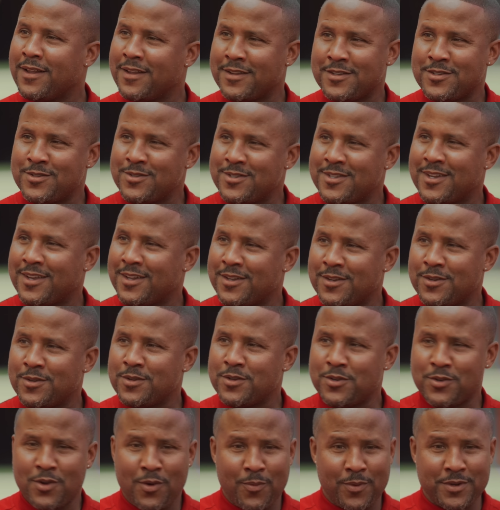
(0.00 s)
As you said, you,
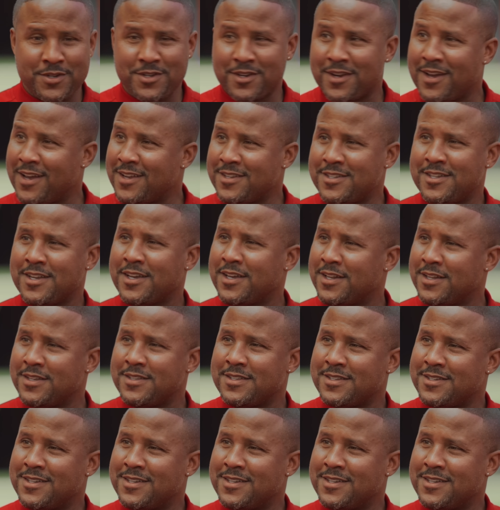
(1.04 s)
you don't want your guys thinking this is